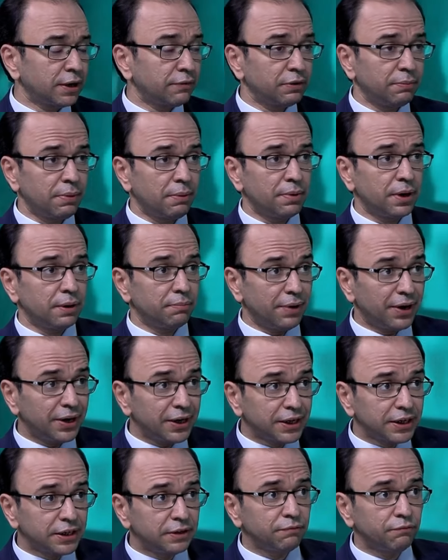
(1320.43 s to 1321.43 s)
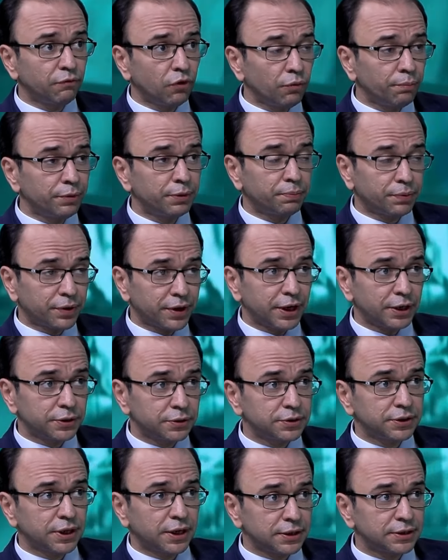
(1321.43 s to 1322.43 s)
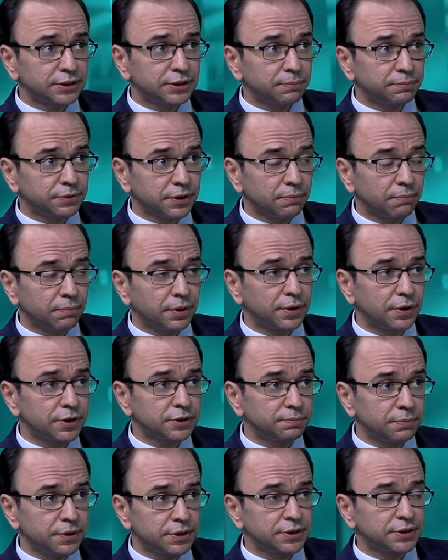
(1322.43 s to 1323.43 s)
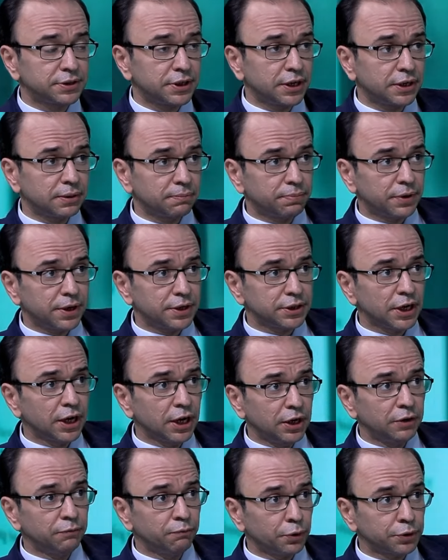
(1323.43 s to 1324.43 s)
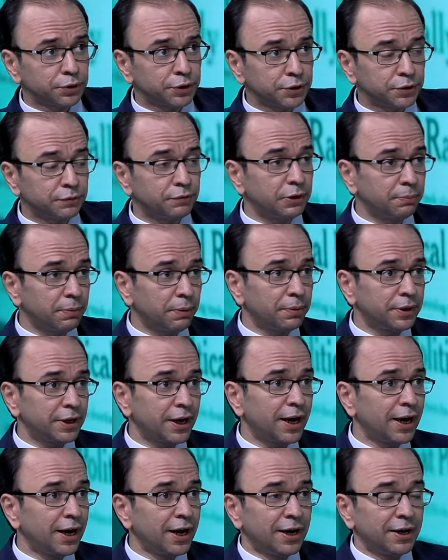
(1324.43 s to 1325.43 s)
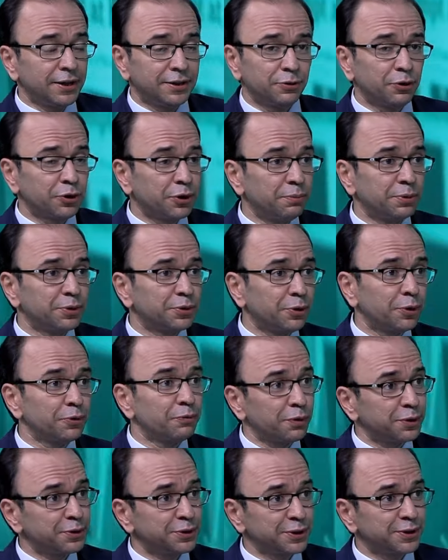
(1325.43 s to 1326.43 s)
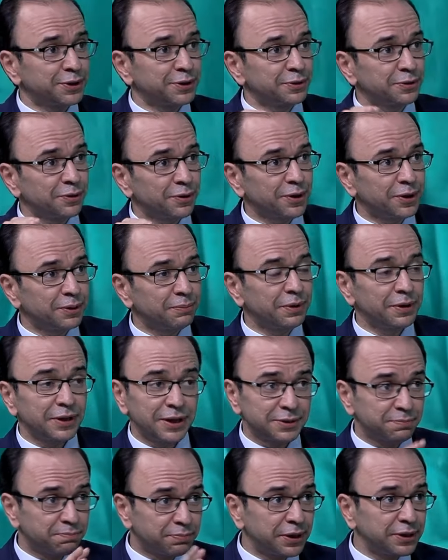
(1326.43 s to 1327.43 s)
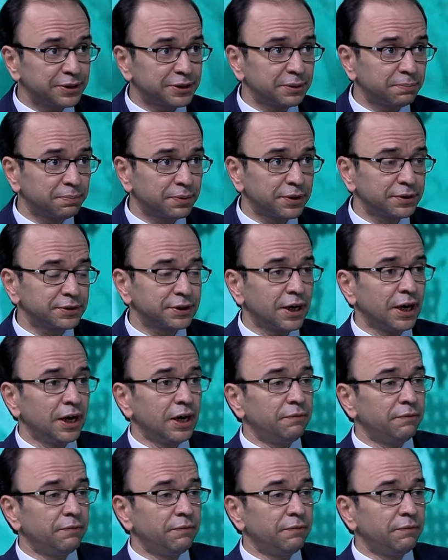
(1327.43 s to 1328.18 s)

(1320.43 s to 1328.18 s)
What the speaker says: Yes. We remember American involvement prior to that in September, those meetings taking place in Washington. We remember that document called Washington Document, its principles.